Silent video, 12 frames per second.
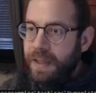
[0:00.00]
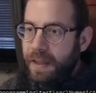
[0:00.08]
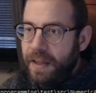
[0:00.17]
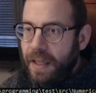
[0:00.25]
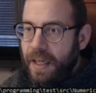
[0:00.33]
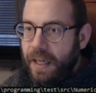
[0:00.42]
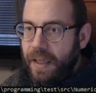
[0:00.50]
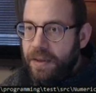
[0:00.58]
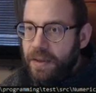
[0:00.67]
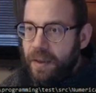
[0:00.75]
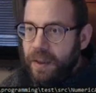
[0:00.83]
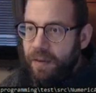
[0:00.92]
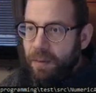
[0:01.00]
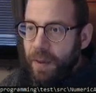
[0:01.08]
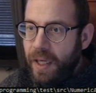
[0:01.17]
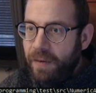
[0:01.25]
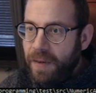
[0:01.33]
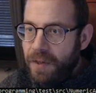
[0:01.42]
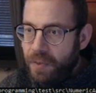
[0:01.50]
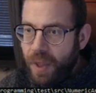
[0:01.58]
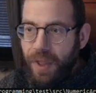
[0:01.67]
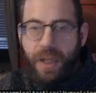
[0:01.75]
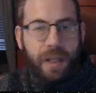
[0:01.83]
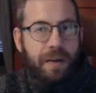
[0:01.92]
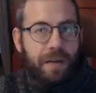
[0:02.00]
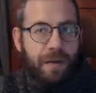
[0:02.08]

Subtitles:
that. So if we have a string at the first